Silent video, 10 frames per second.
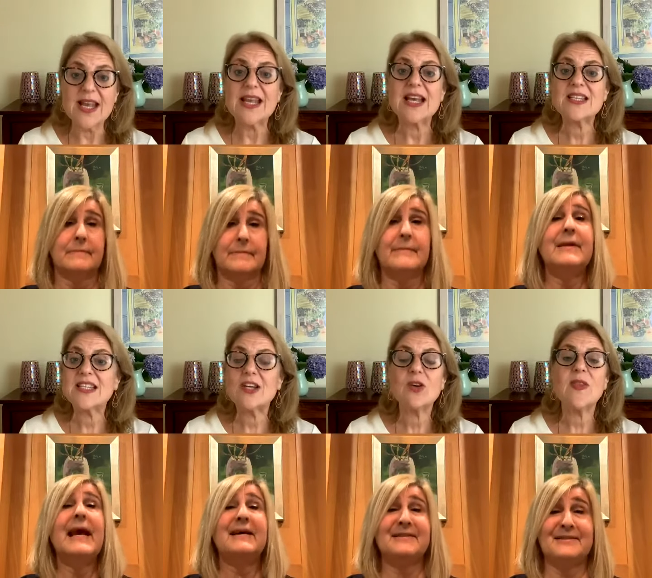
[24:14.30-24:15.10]
Speaker 1: A
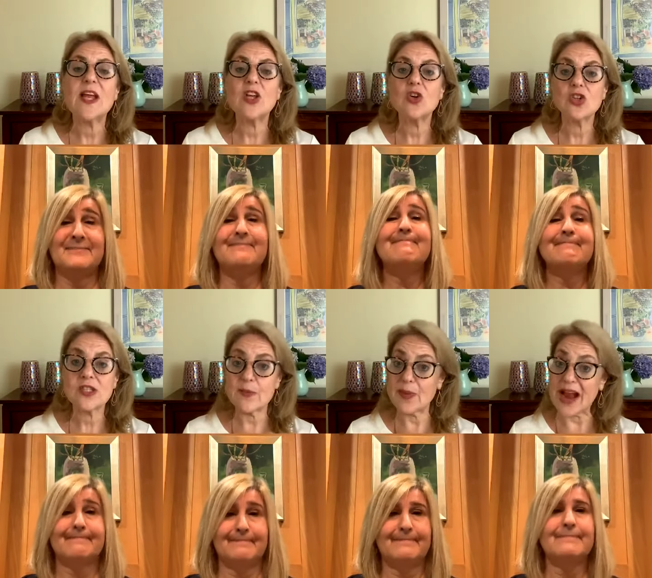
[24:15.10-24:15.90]
secret that you're just
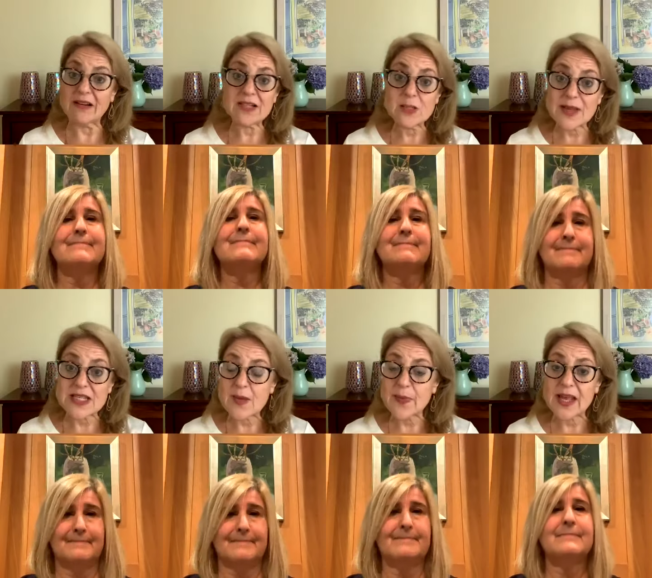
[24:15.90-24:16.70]
embarrassed about
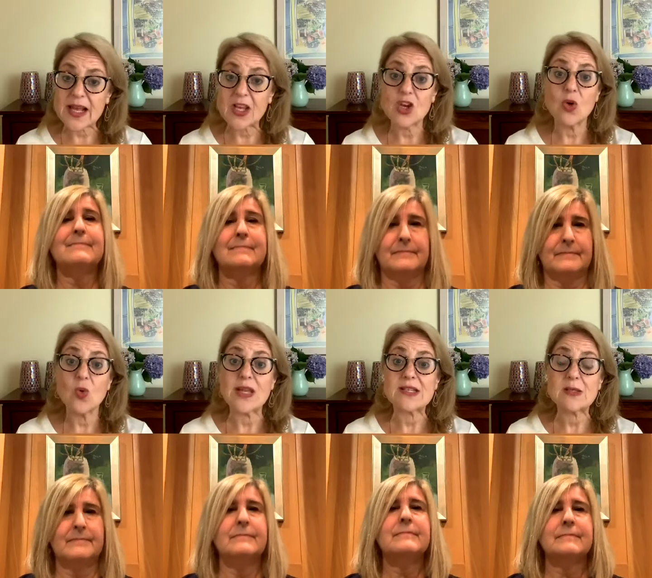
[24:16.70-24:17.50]
something, you don't want
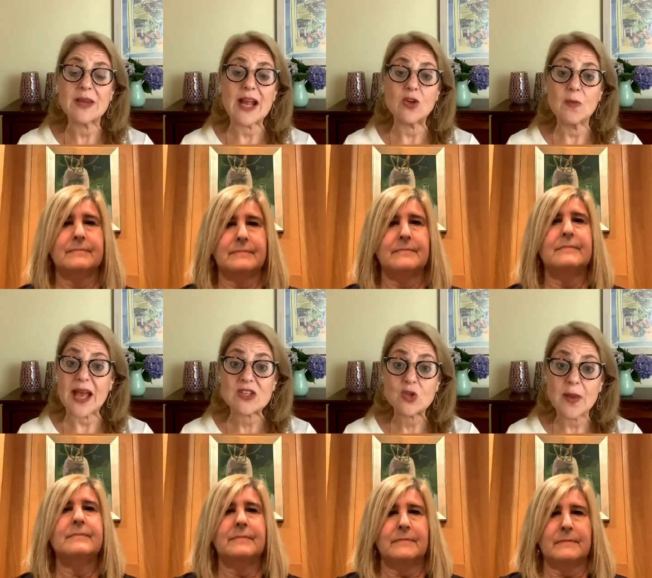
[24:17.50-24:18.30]
to tell anybody how you
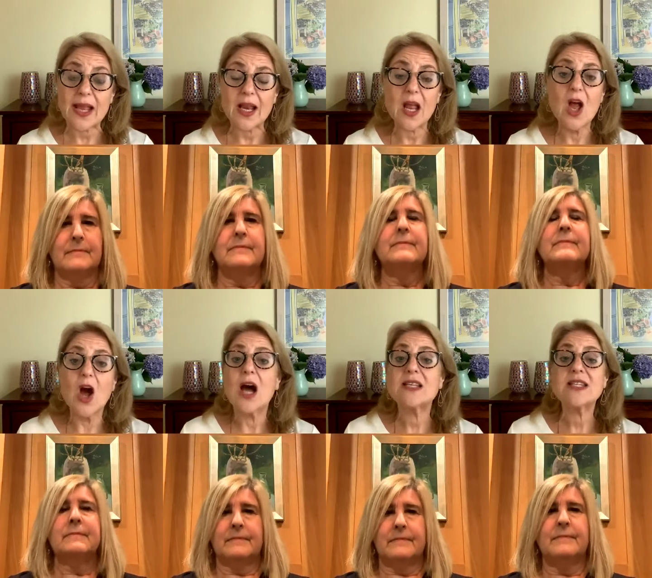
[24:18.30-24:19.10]
masturbate,
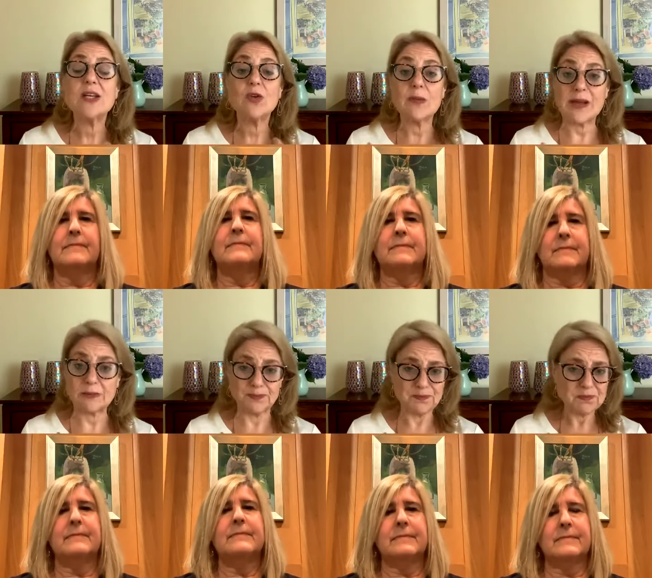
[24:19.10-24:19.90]
a secret about
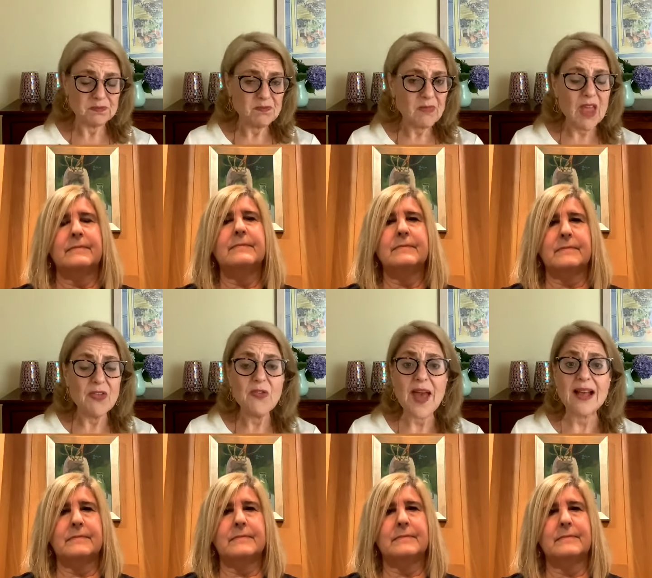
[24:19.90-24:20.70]
the
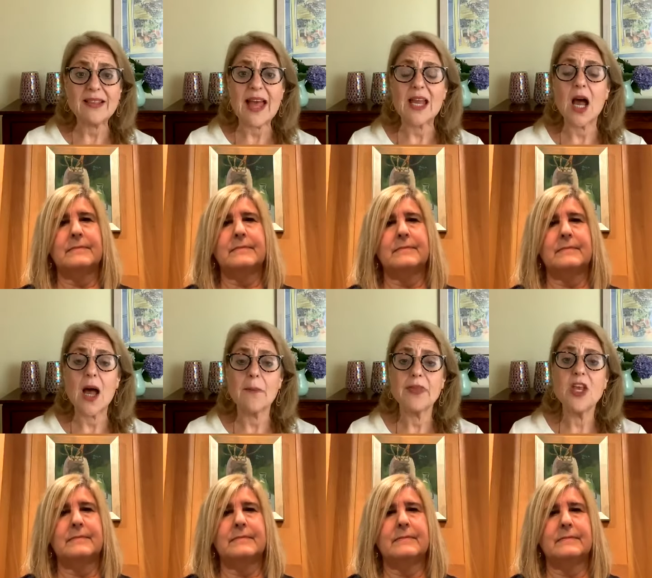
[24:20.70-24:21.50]
fact that
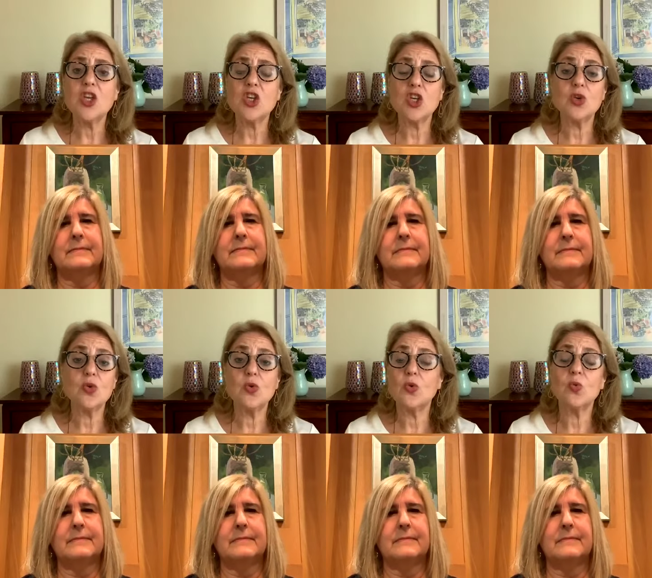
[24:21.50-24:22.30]
um,
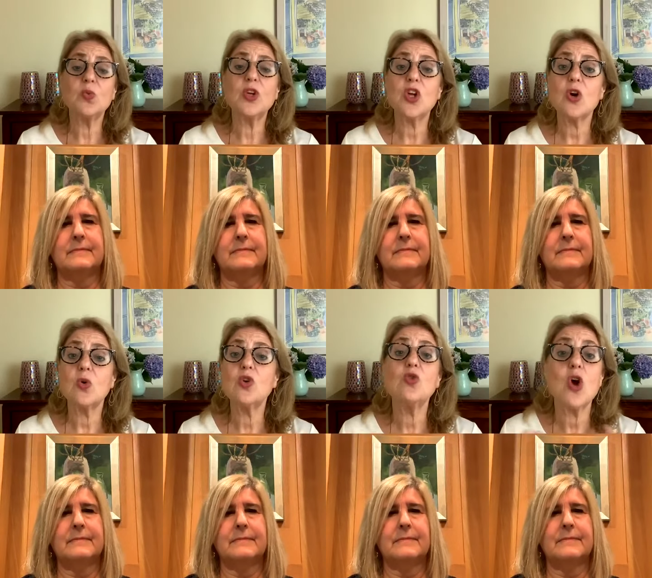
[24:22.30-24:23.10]
you you know
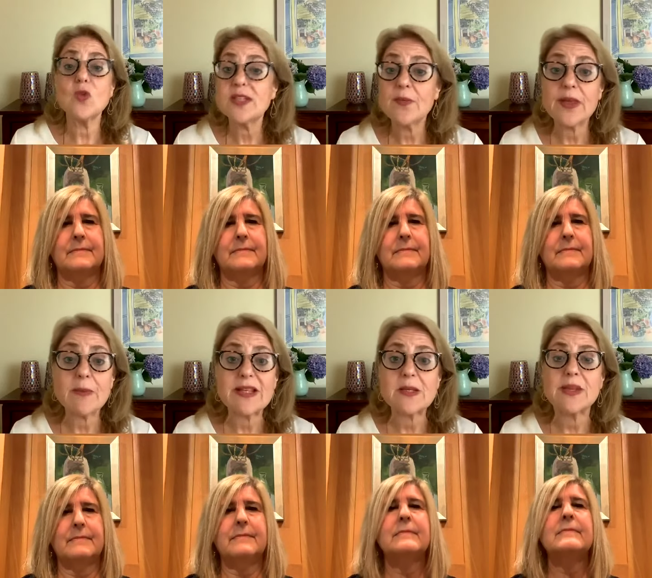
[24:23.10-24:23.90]
you know something
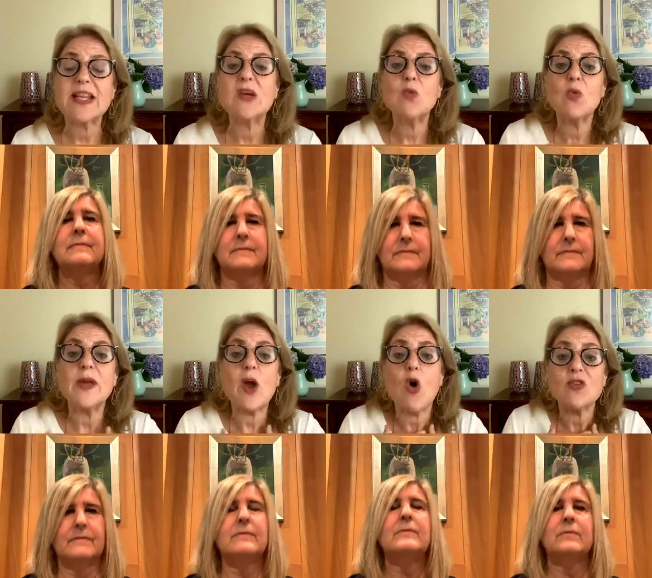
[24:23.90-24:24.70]
about somebody when we
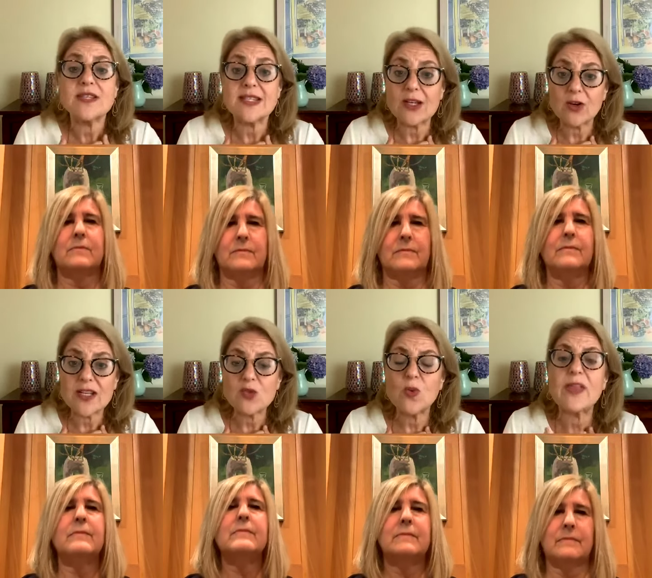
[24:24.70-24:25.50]
hold secrets
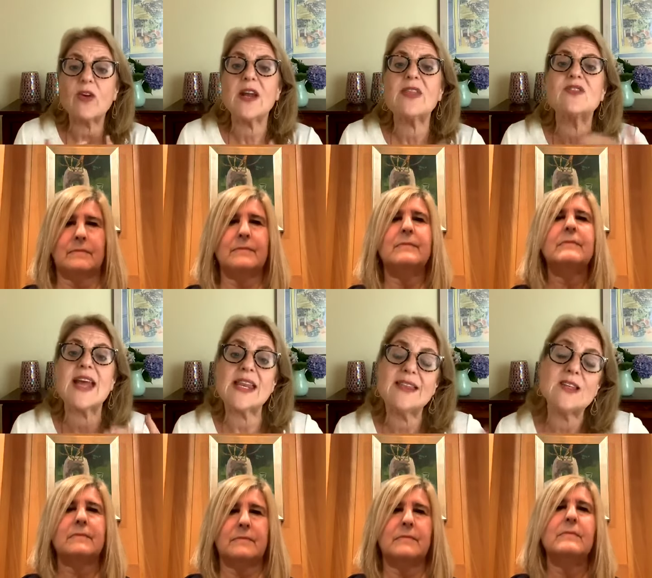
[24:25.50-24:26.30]
whether or not there's
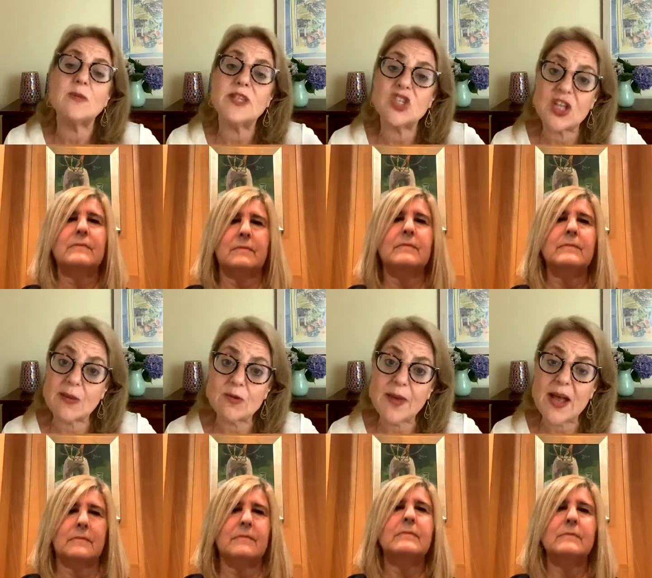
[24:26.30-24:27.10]
anything to be ashamed
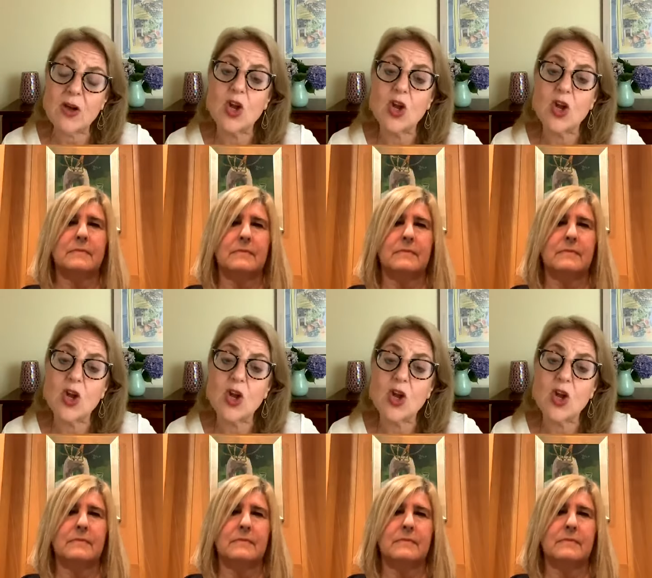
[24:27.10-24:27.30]
about